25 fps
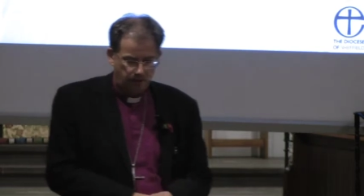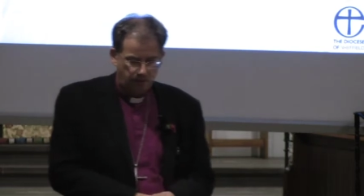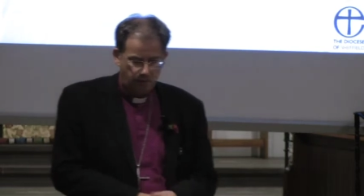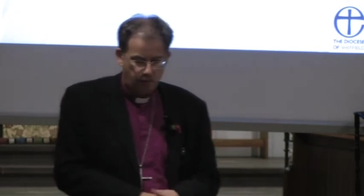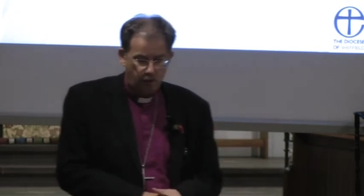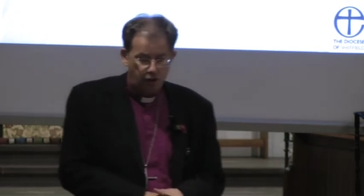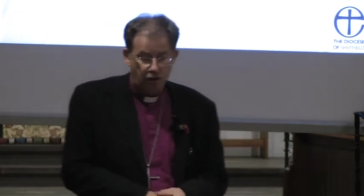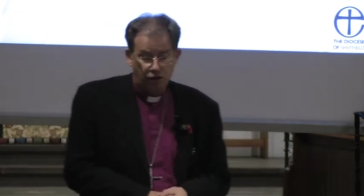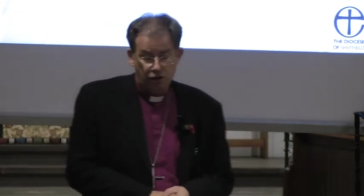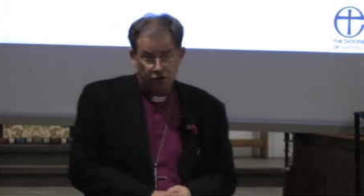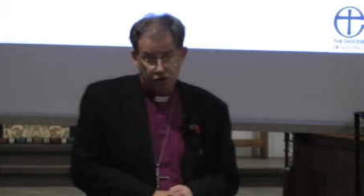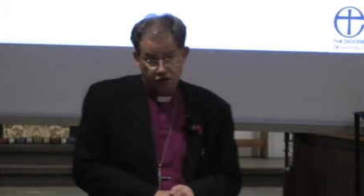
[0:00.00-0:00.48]

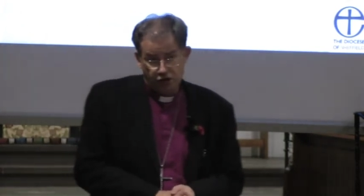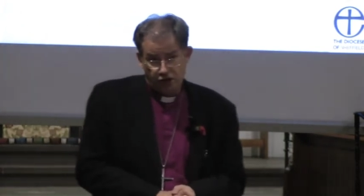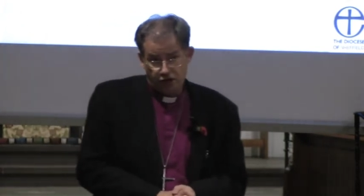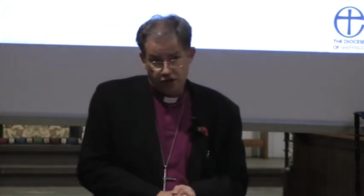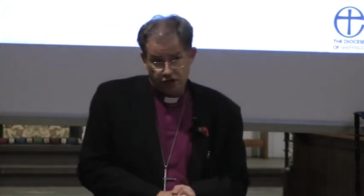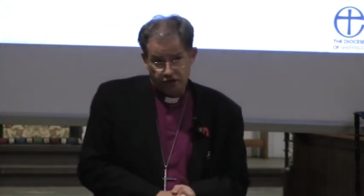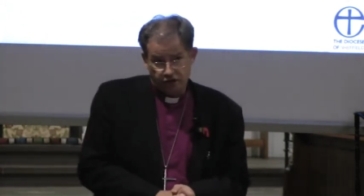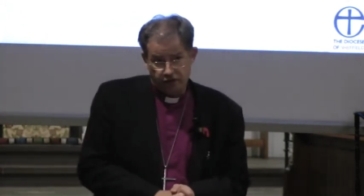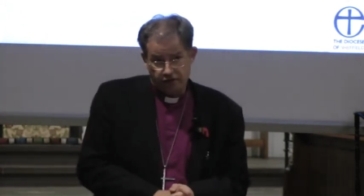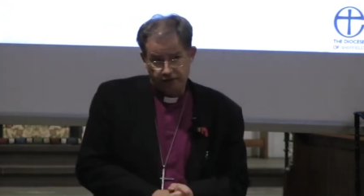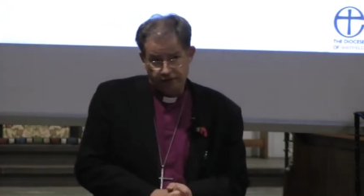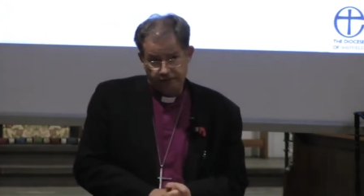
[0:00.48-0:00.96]
One
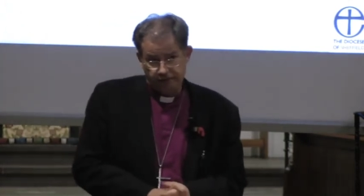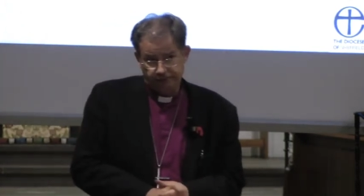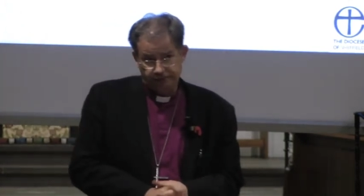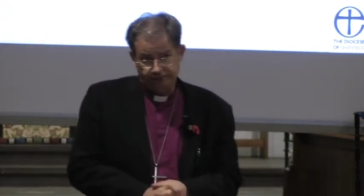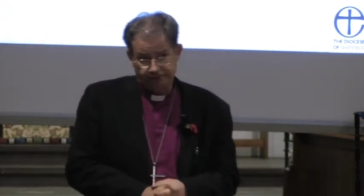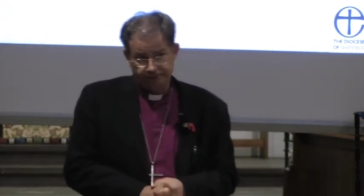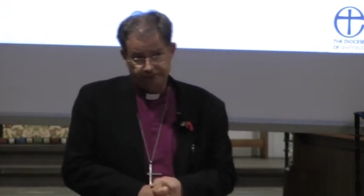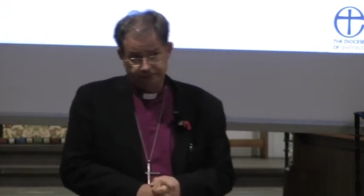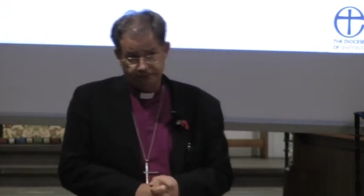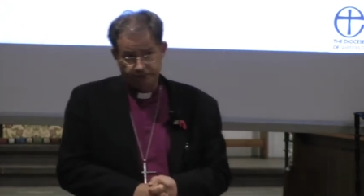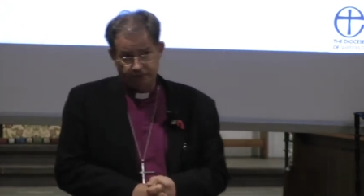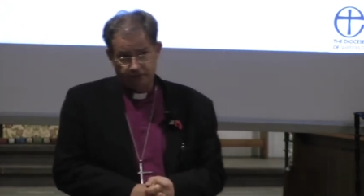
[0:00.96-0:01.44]
alternative
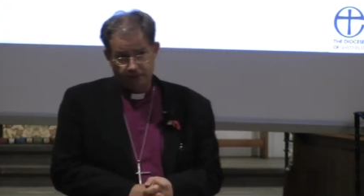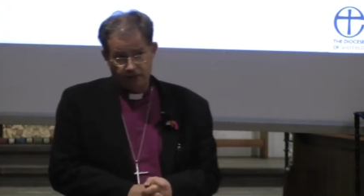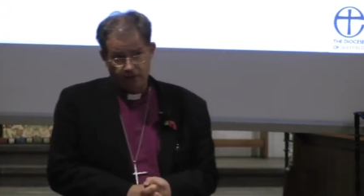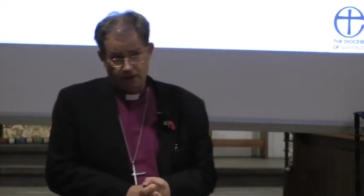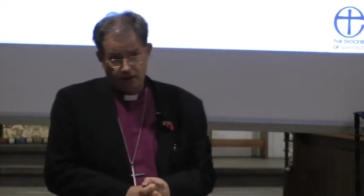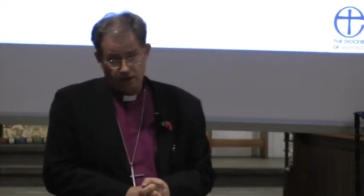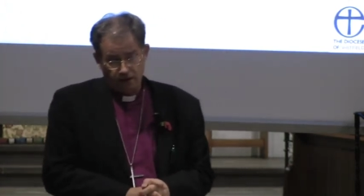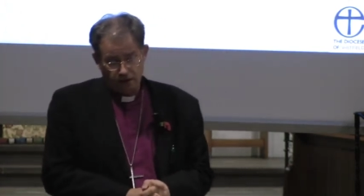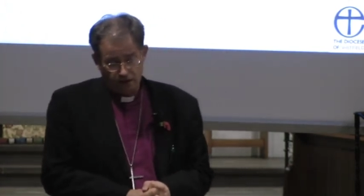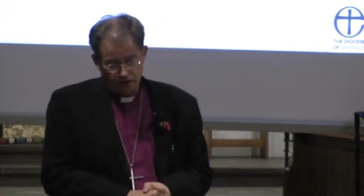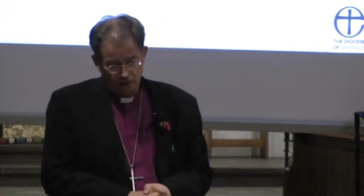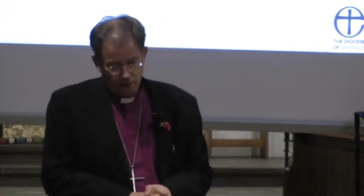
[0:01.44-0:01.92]

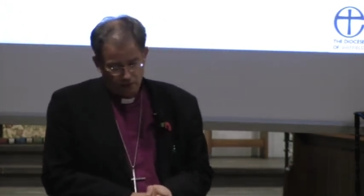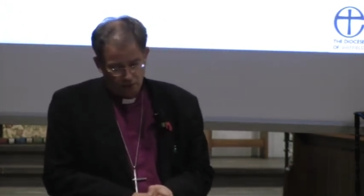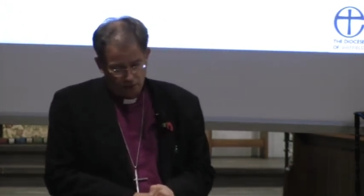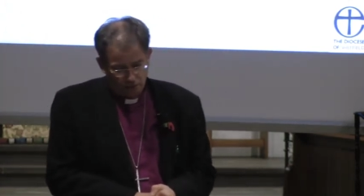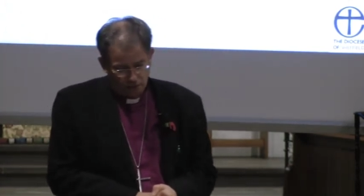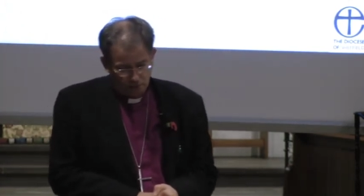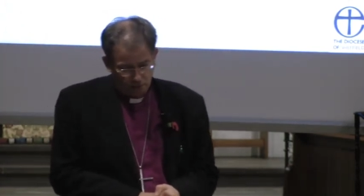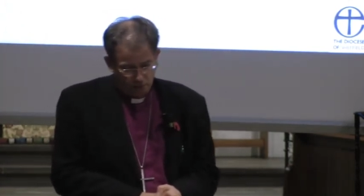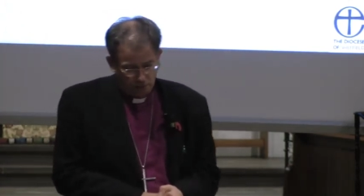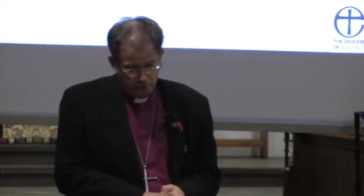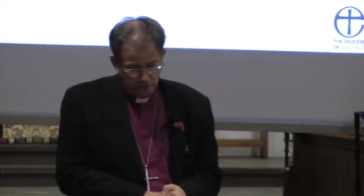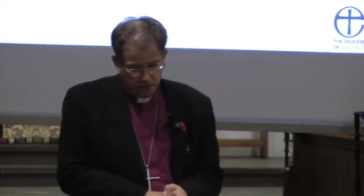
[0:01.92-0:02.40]

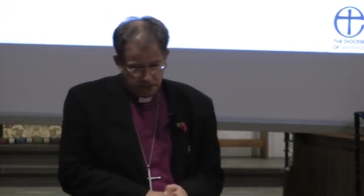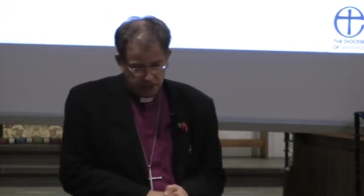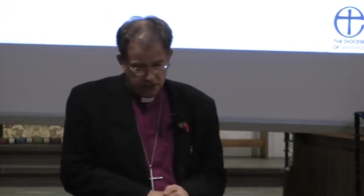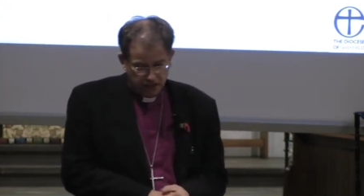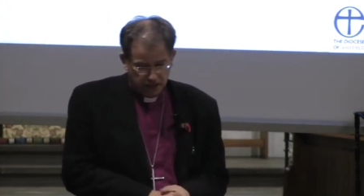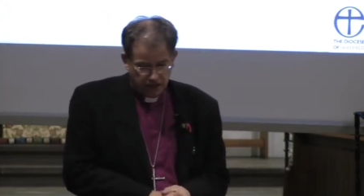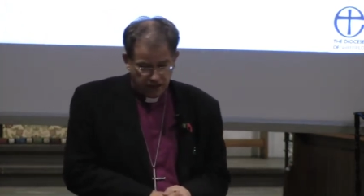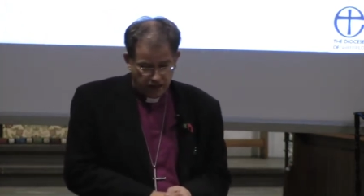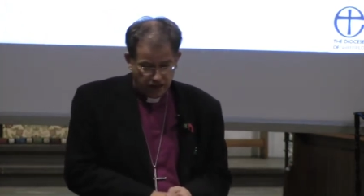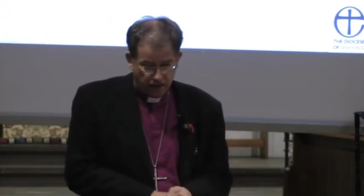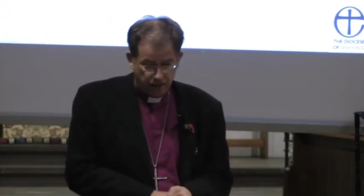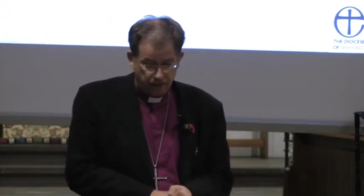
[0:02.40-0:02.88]
would be
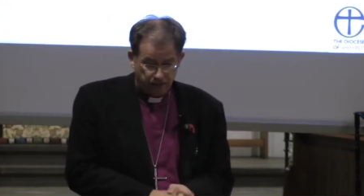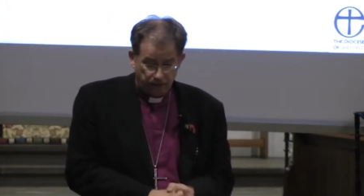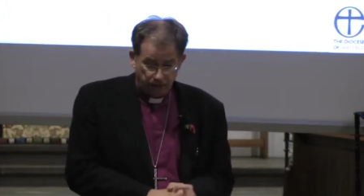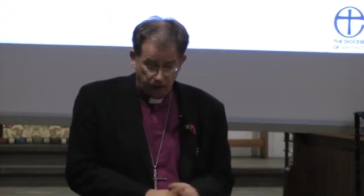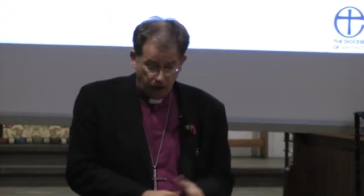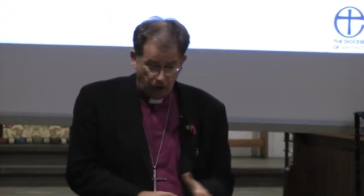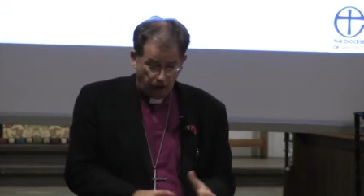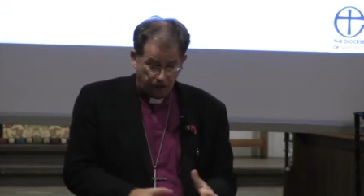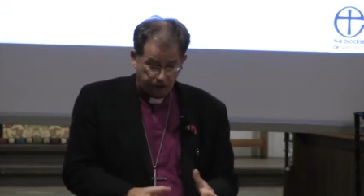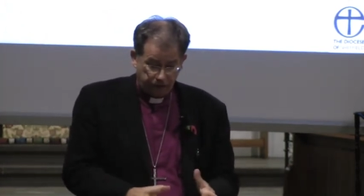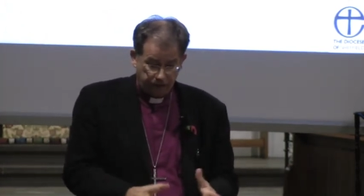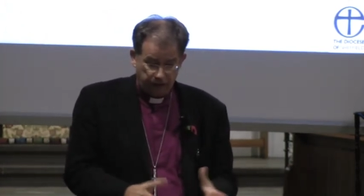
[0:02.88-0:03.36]
to leave
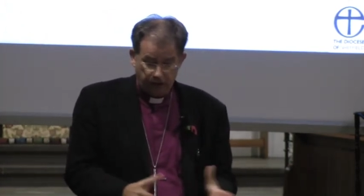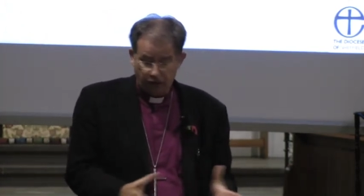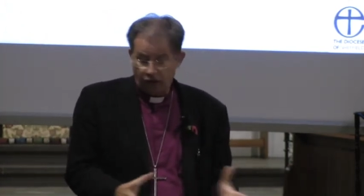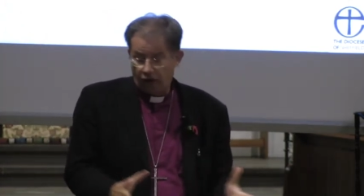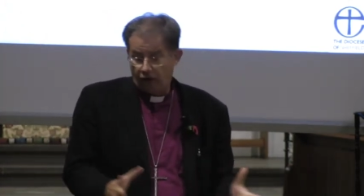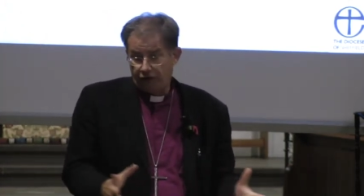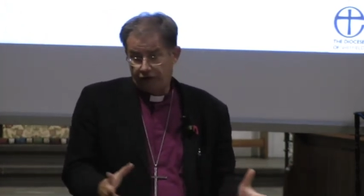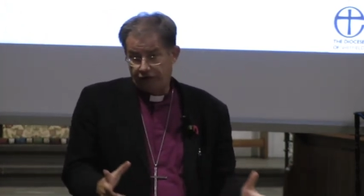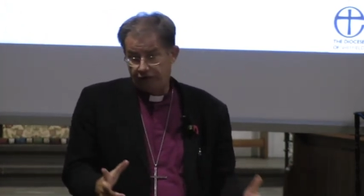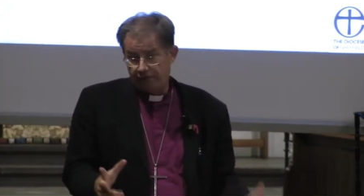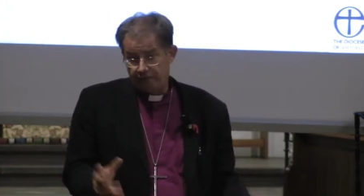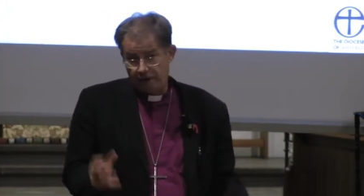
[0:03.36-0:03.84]
lots and
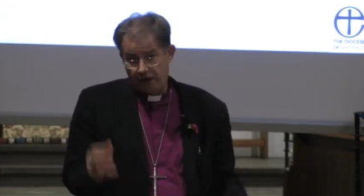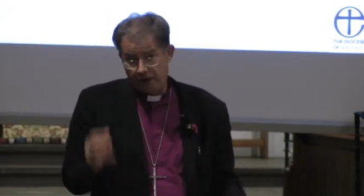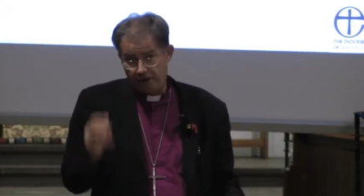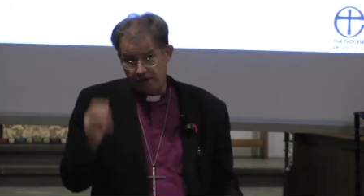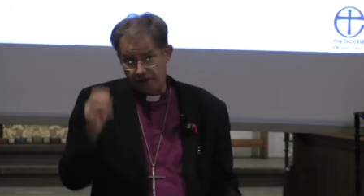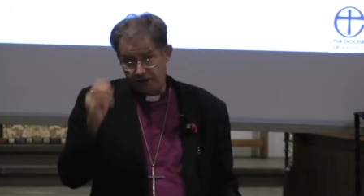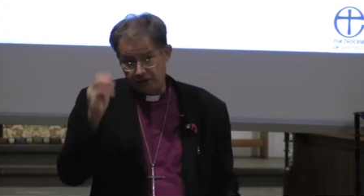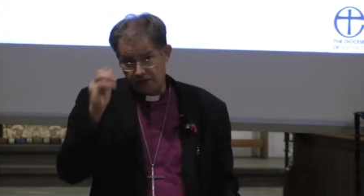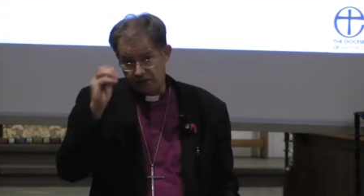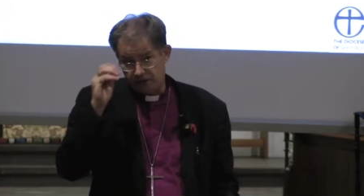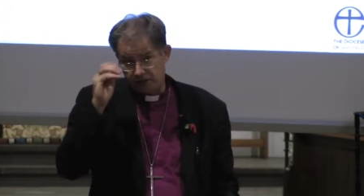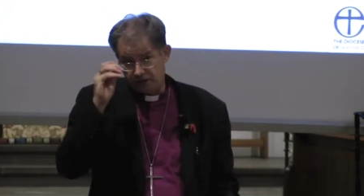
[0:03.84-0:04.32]
lots of
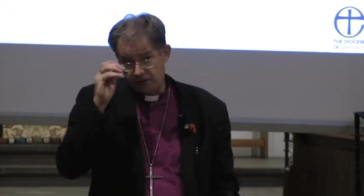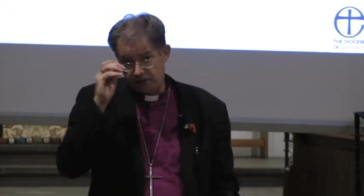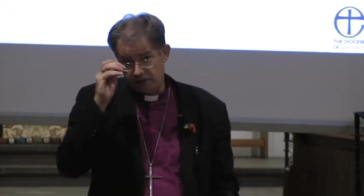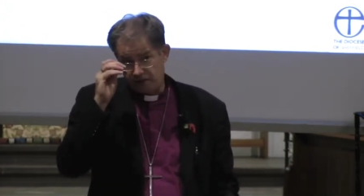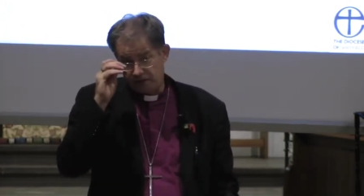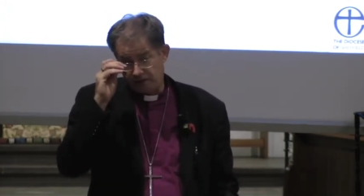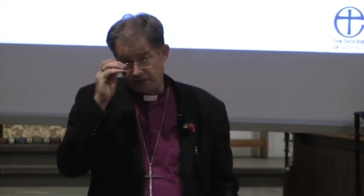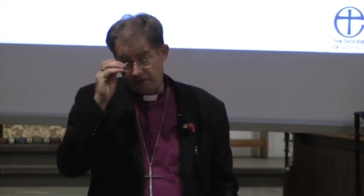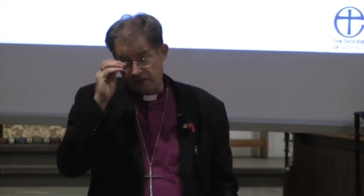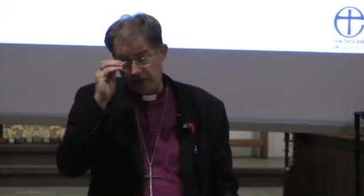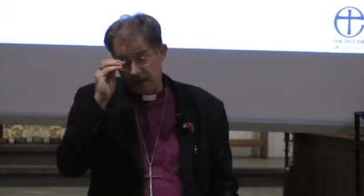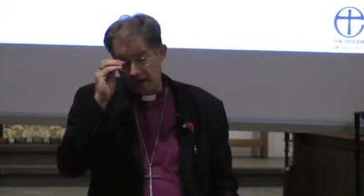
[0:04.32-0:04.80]
parishes
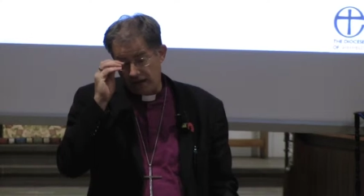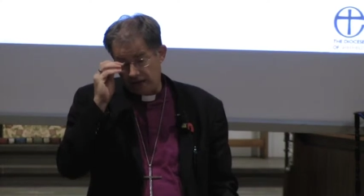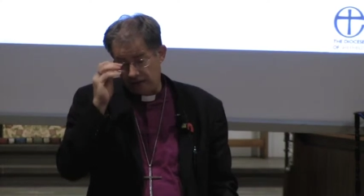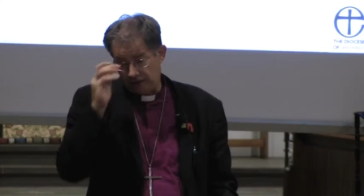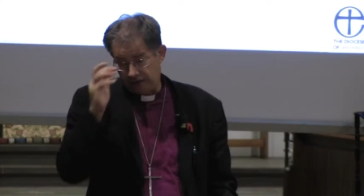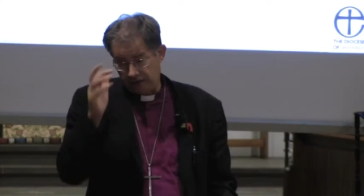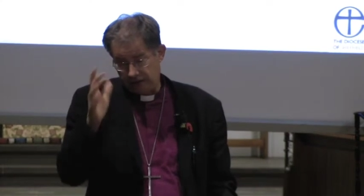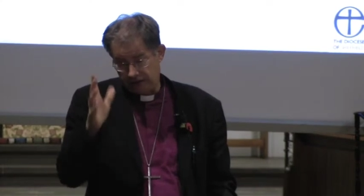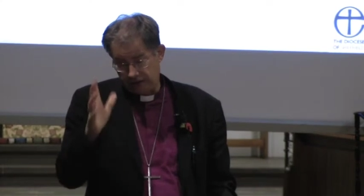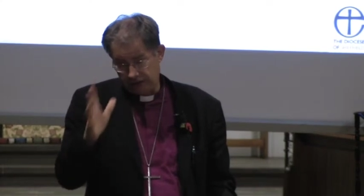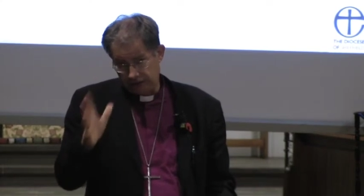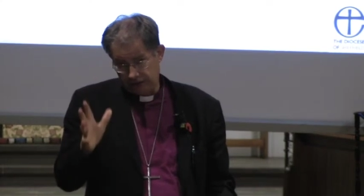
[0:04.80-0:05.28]

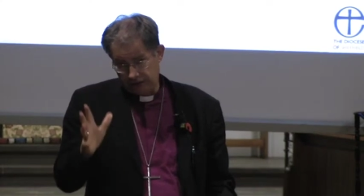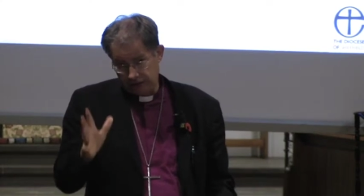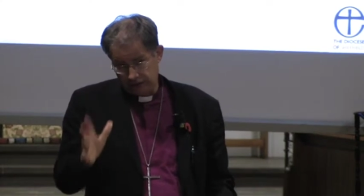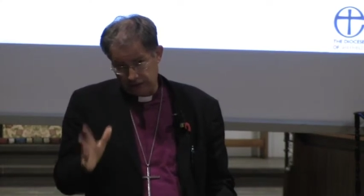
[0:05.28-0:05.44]
vacant